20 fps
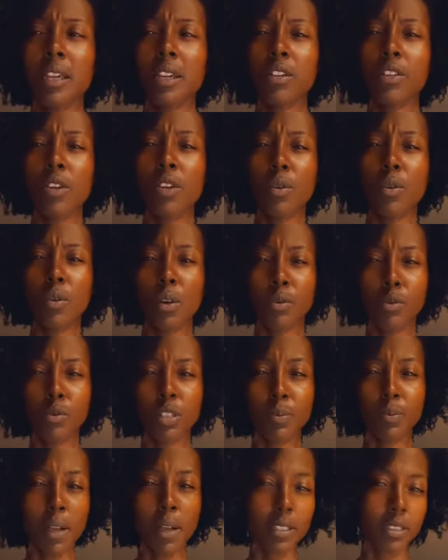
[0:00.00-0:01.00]
you know
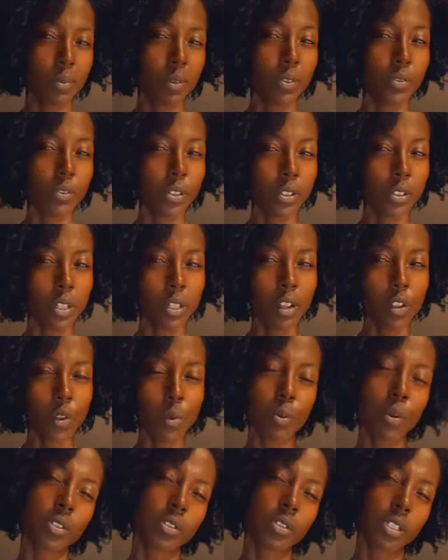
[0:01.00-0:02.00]
responsible for another
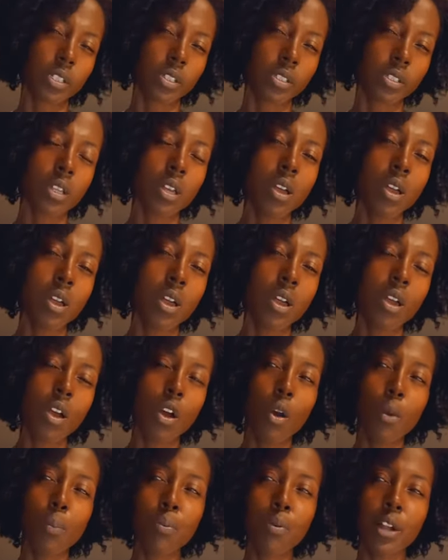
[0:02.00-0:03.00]
person's
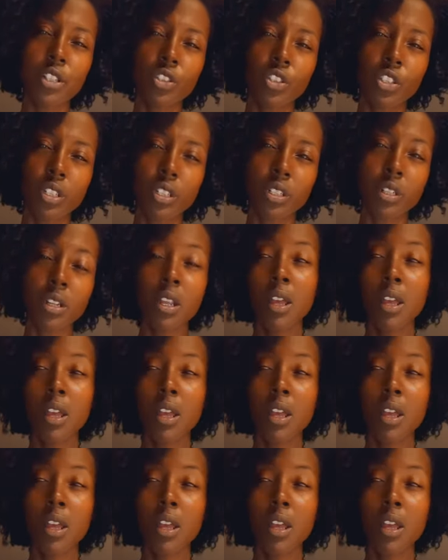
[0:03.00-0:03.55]
oppression